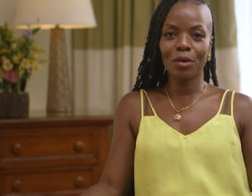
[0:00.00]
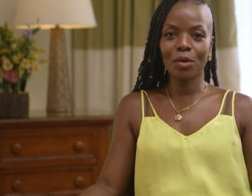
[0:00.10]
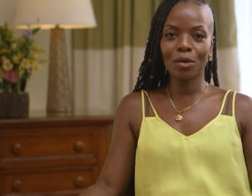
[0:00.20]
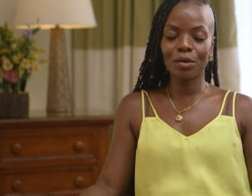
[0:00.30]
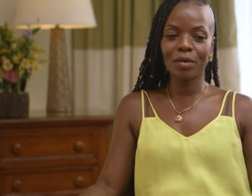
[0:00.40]

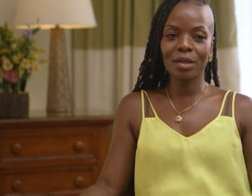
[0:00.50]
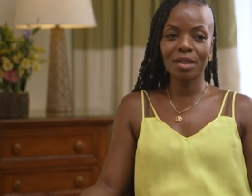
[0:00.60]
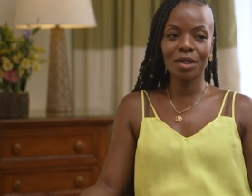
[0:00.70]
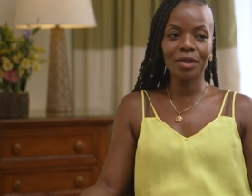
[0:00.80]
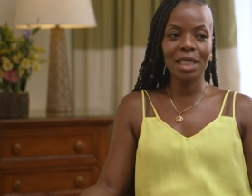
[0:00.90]
unfold over
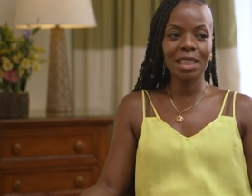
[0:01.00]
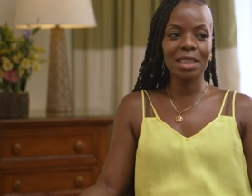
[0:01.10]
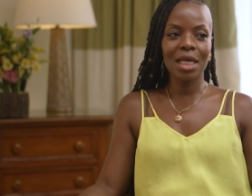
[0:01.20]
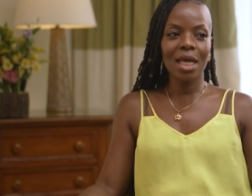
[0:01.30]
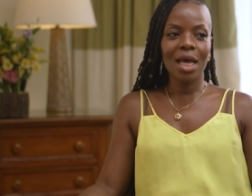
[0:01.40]
the
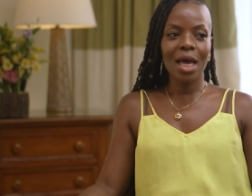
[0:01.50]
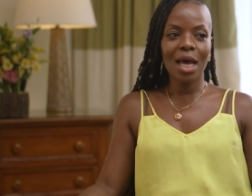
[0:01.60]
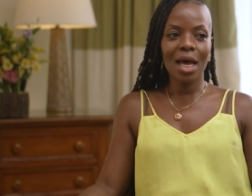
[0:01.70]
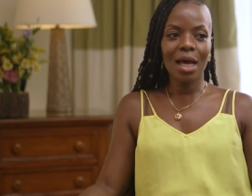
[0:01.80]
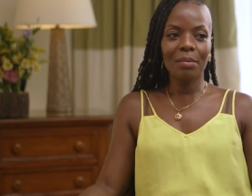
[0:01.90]
series
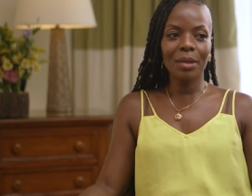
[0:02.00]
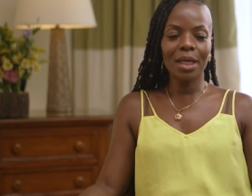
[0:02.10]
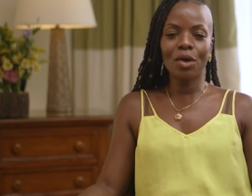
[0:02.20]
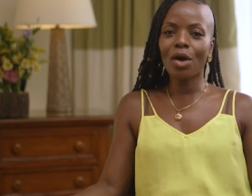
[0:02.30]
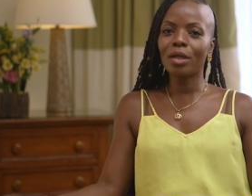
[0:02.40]
um,
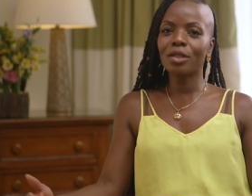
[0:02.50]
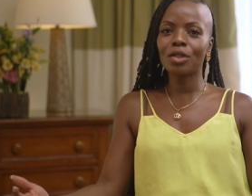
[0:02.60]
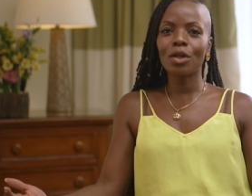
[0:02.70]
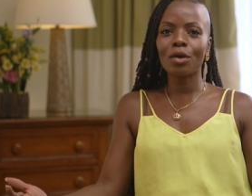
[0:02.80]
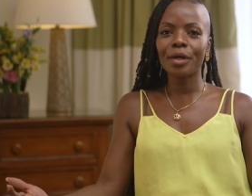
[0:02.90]
in all its
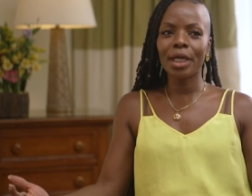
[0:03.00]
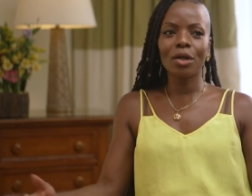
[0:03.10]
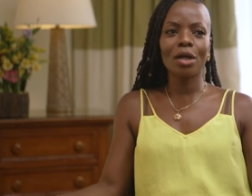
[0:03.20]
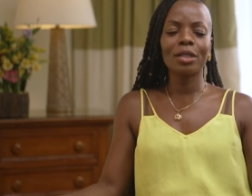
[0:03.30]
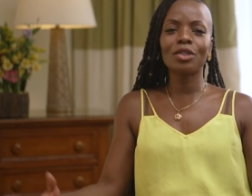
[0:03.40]
glory, in
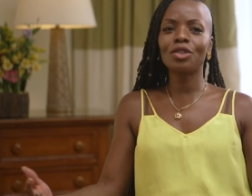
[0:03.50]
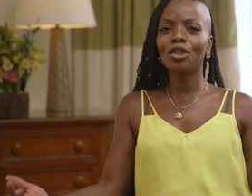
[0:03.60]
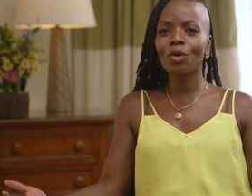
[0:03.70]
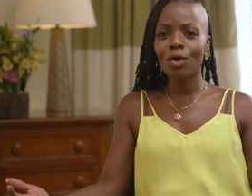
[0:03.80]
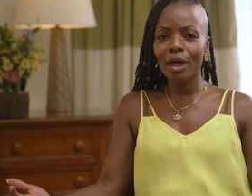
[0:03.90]
all its
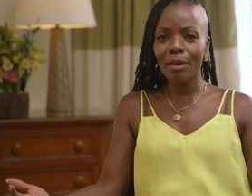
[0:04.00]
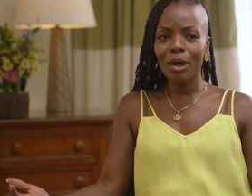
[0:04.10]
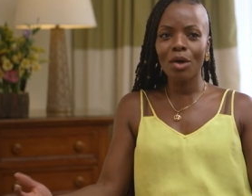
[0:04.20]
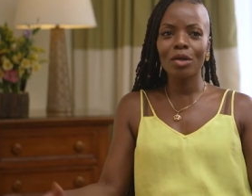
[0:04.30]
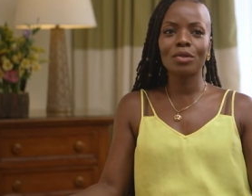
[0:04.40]
joy,
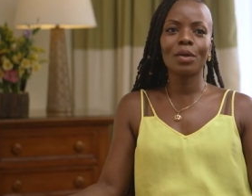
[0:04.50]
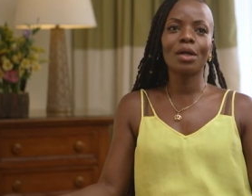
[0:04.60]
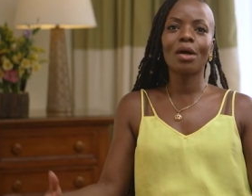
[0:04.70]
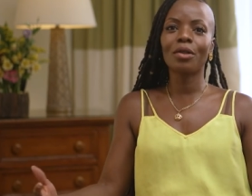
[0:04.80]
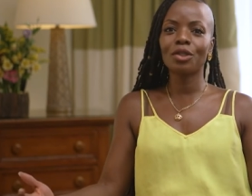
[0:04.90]
but also
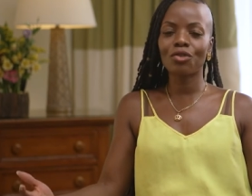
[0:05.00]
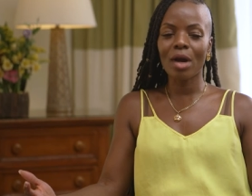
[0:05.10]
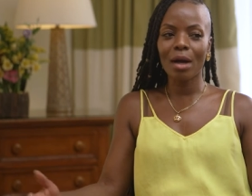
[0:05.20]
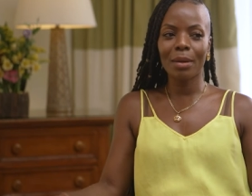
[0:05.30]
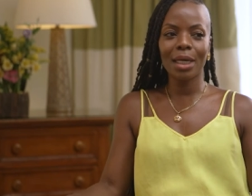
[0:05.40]
in all the
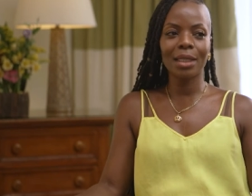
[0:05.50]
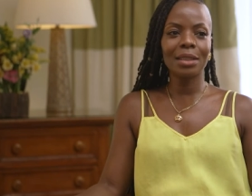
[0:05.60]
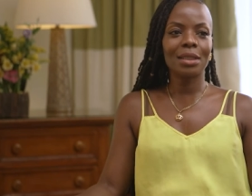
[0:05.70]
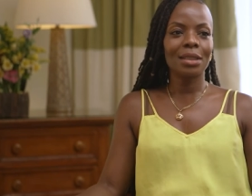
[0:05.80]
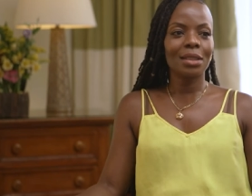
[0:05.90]
trauma.
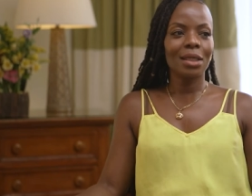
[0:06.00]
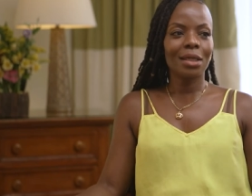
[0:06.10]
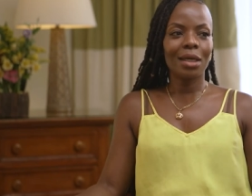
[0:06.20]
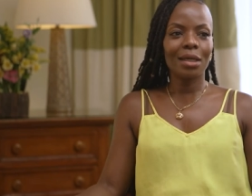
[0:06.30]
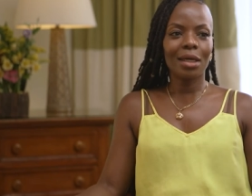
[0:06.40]

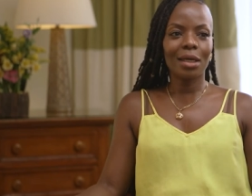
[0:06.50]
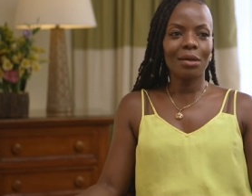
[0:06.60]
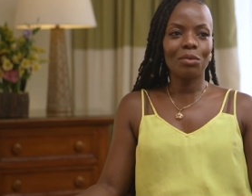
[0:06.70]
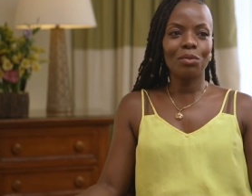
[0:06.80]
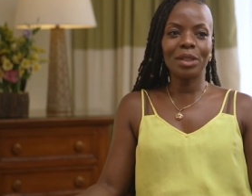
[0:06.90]

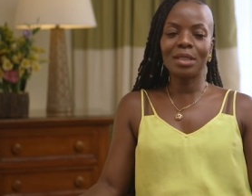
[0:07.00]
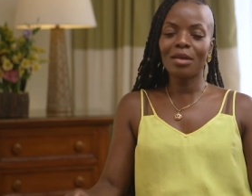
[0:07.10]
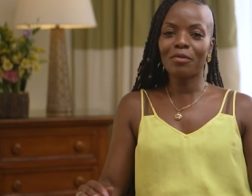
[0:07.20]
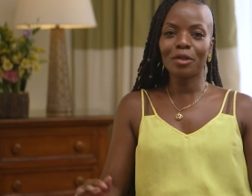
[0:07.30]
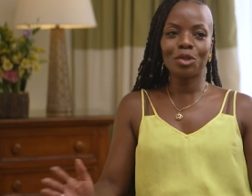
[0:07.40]
Uh, we
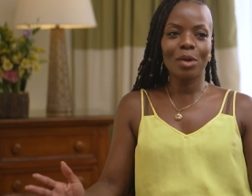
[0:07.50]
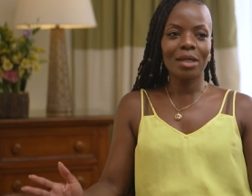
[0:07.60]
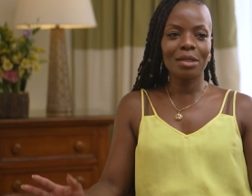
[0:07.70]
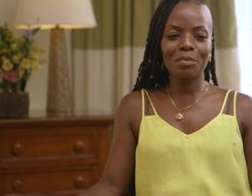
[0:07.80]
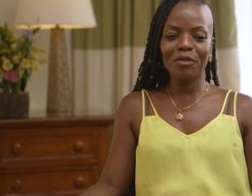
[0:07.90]
see a
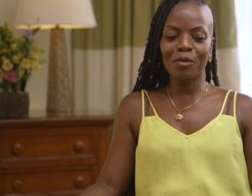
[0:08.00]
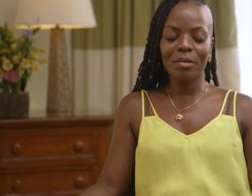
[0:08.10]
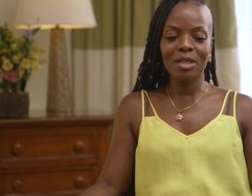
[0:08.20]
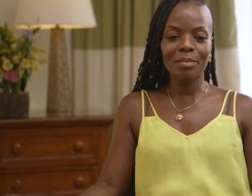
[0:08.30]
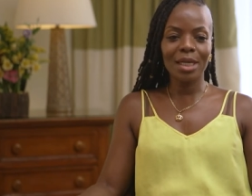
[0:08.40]
virtuosic
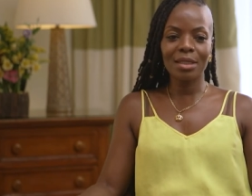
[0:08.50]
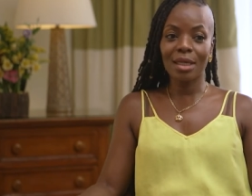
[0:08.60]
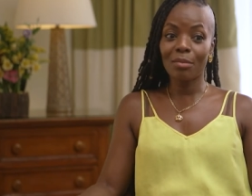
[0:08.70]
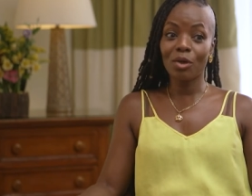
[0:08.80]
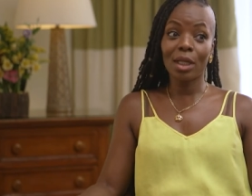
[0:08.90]
performance by
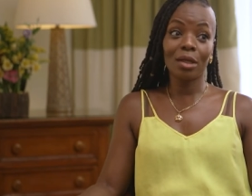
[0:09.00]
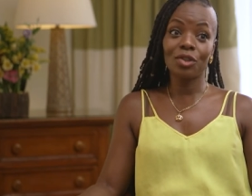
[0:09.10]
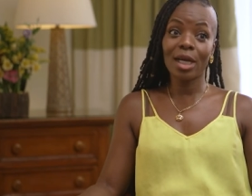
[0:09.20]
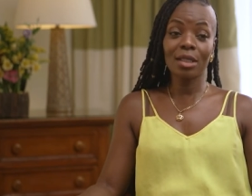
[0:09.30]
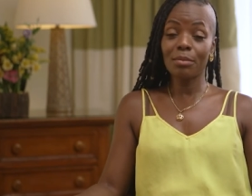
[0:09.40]
Samuel L.
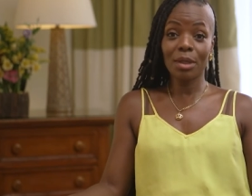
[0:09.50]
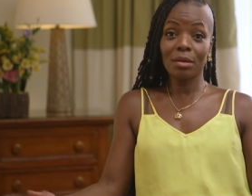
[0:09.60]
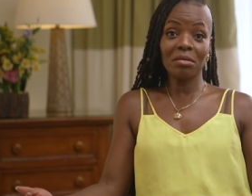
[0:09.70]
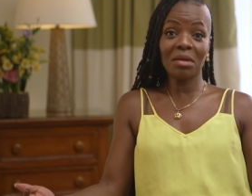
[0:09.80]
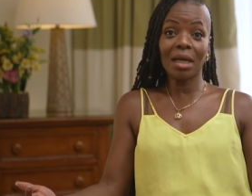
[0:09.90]
Jackson,
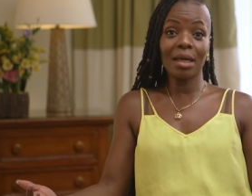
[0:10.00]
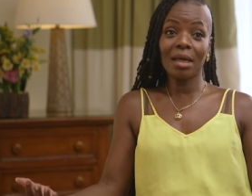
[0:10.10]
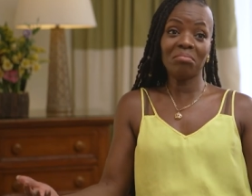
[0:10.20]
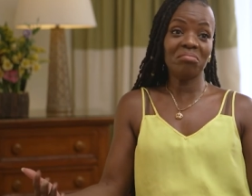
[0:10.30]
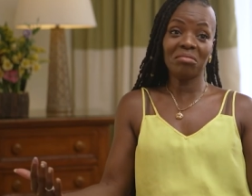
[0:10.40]
but
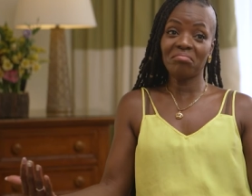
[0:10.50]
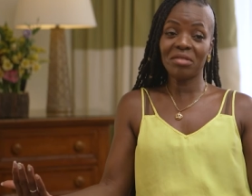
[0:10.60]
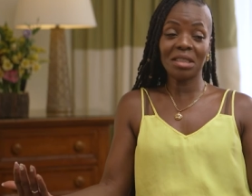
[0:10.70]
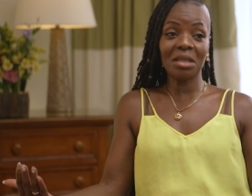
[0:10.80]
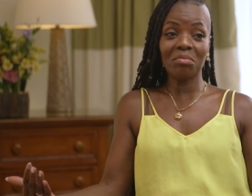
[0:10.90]
again,
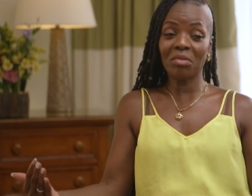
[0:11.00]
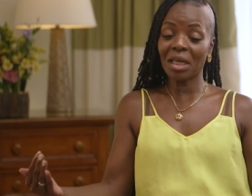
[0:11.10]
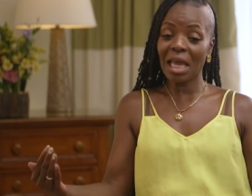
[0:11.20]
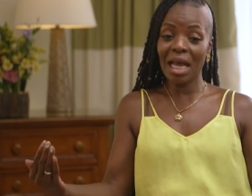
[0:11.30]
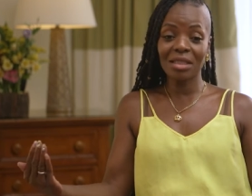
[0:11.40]
still a
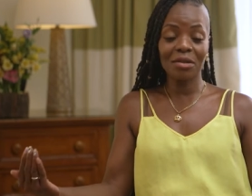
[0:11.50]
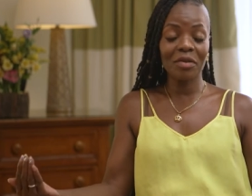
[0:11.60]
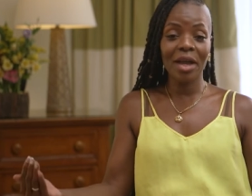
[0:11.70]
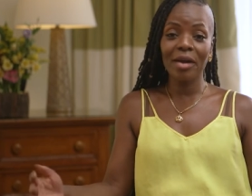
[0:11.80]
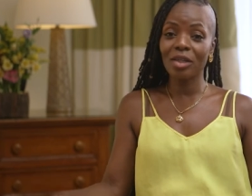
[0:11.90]
cast
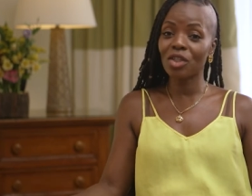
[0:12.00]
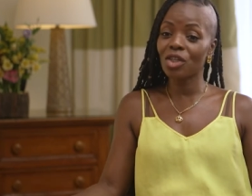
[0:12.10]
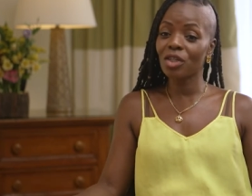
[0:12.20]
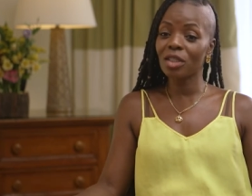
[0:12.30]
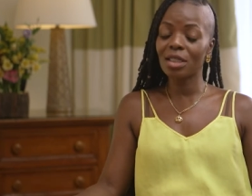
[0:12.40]
of
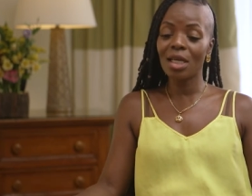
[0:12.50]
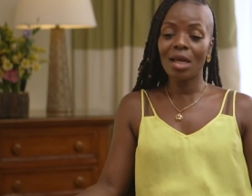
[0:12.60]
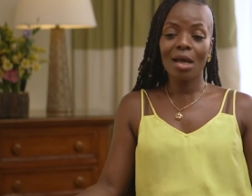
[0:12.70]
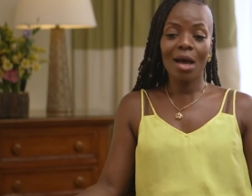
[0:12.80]
characters